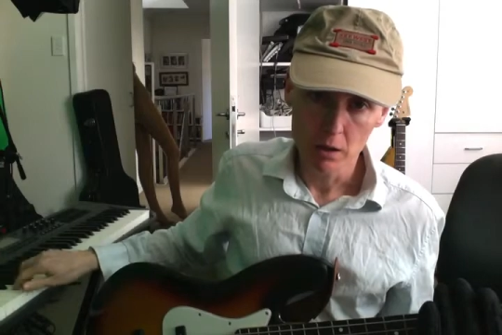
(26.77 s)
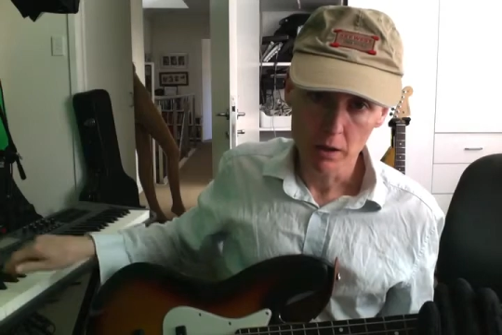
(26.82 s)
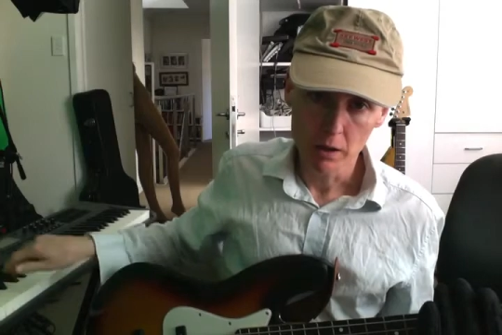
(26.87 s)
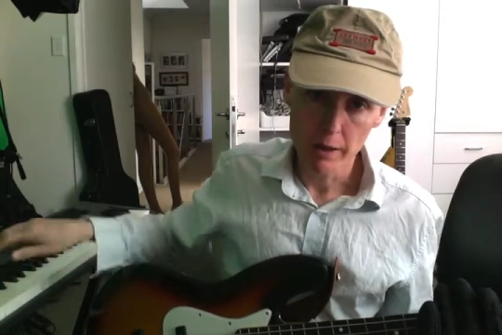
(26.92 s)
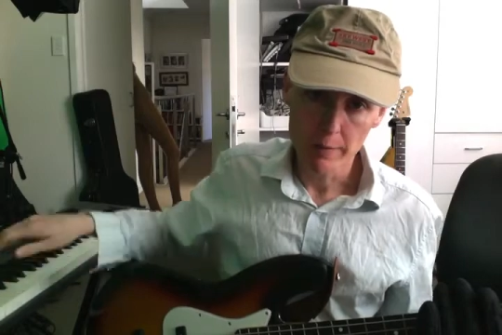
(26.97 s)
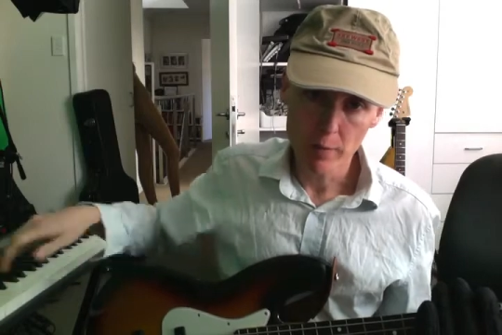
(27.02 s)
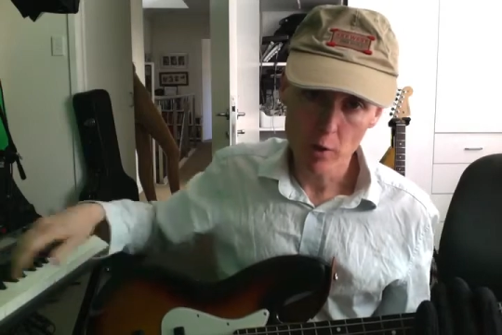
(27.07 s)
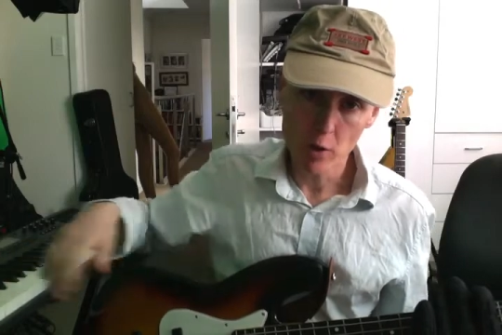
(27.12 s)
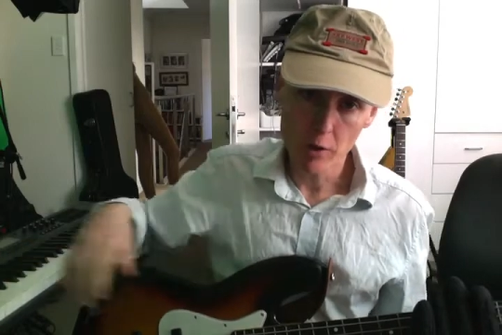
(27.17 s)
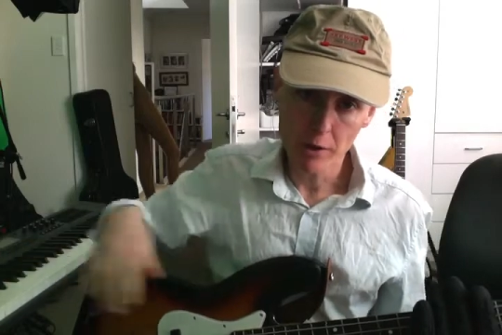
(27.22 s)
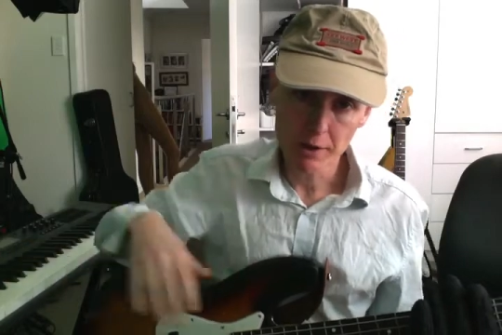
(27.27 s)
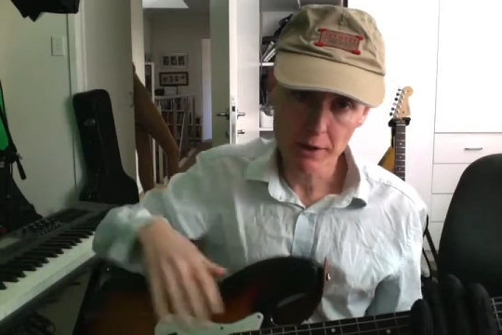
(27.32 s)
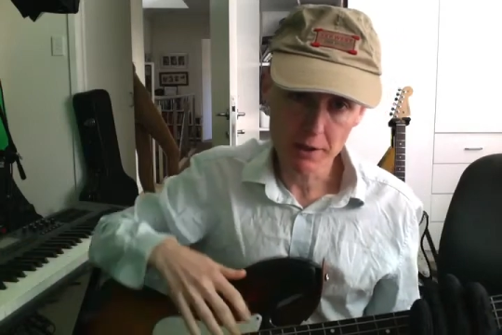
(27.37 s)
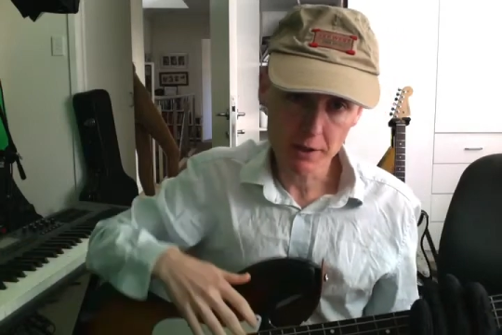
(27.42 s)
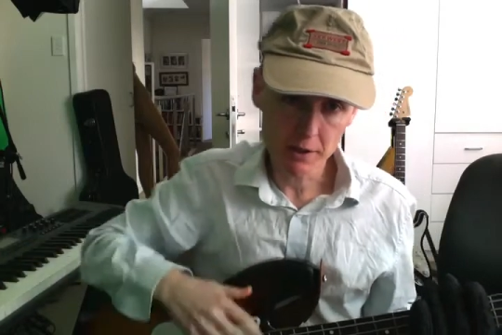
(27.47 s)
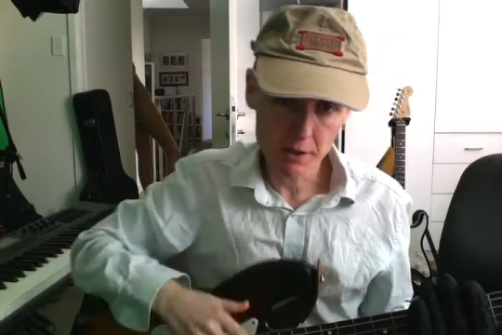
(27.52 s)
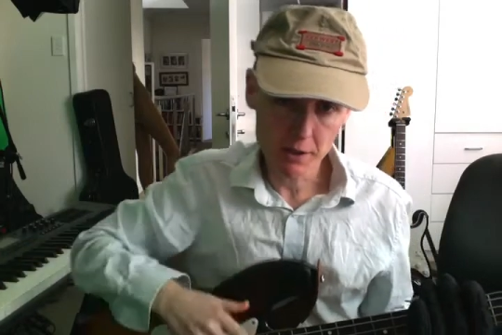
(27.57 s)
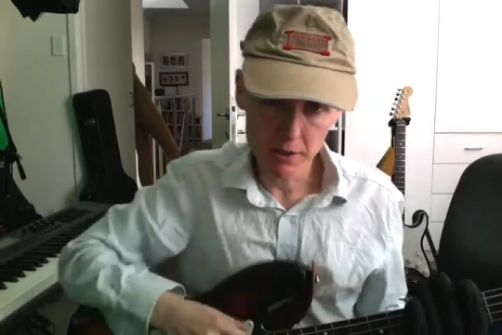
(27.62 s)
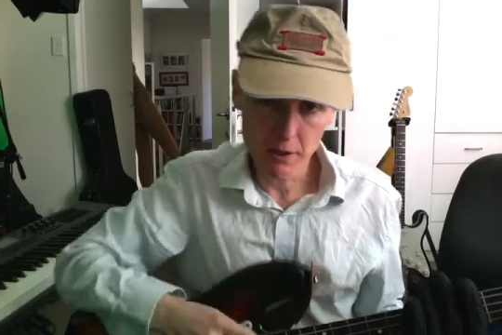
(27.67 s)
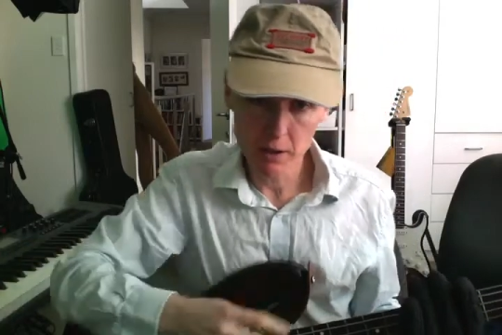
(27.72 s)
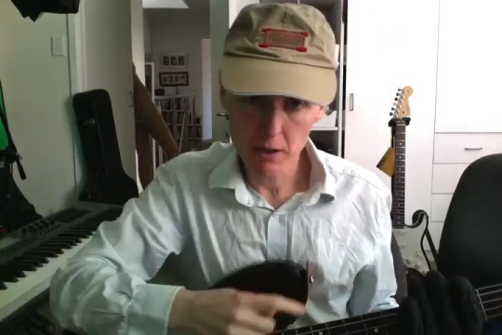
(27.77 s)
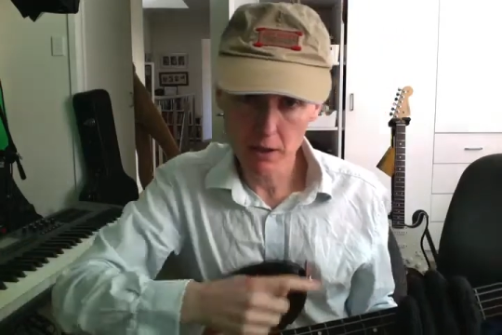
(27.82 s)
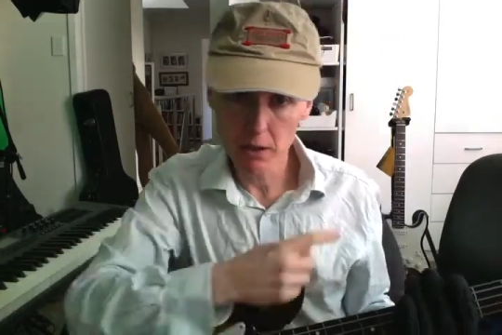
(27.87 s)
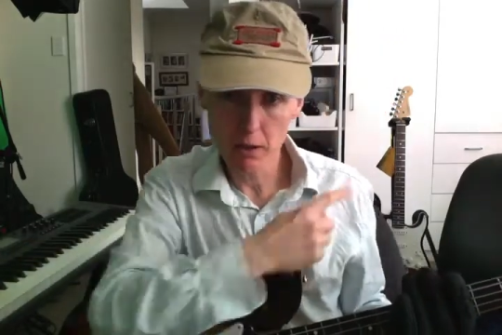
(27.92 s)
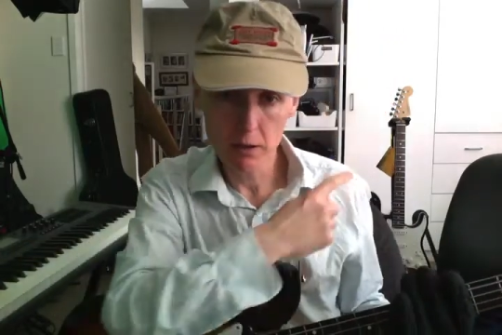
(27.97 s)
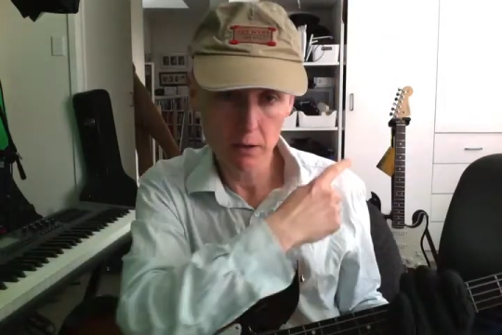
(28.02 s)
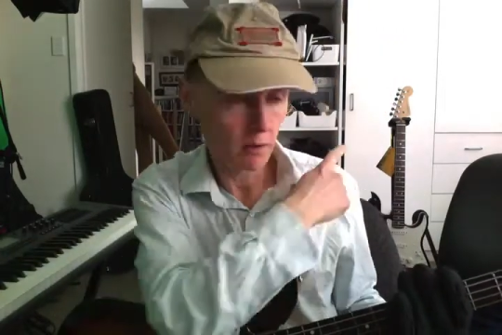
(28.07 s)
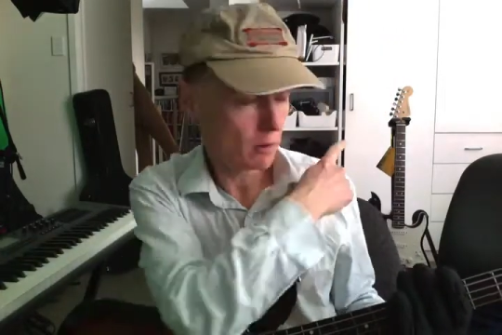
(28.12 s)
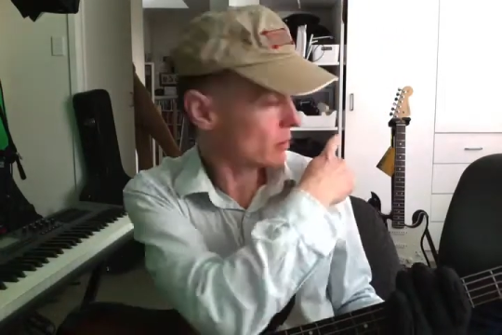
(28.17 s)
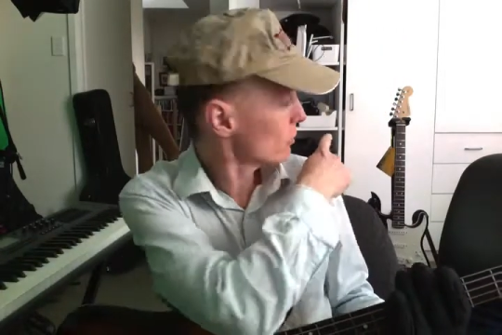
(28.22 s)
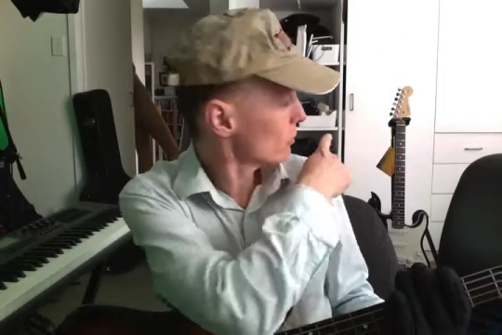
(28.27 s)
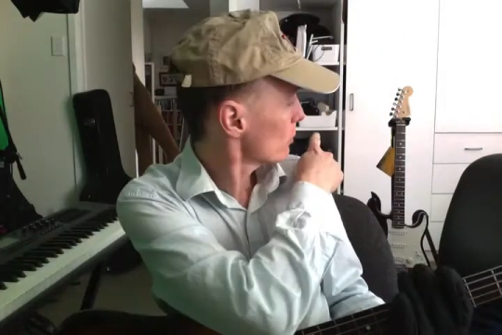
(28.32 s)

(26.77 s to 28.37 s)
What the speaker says: keyboardists and